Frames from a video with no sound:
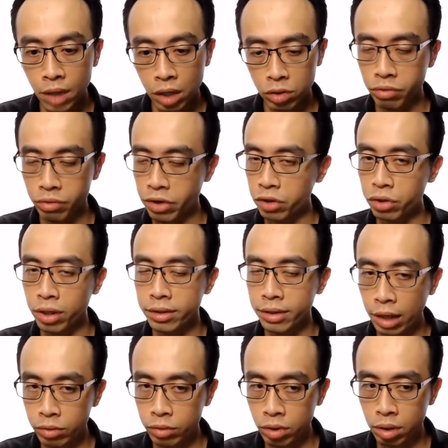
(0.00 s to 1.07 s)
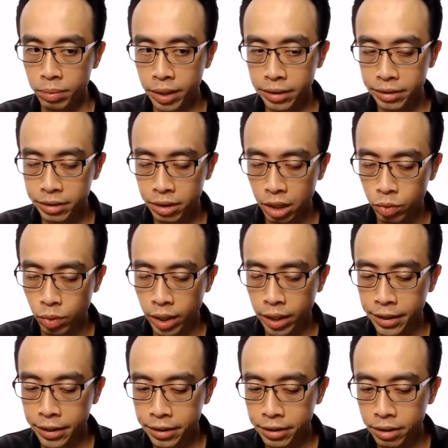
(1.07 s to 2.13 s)
So reaction is exothermic. That's
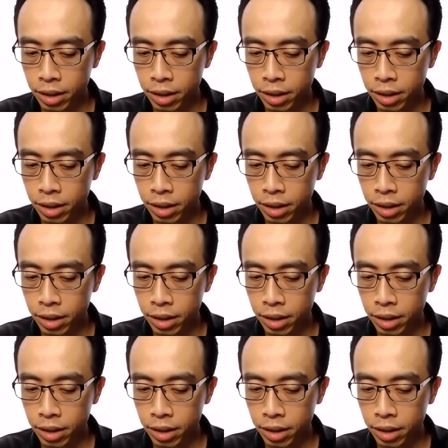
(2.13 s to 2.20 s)
why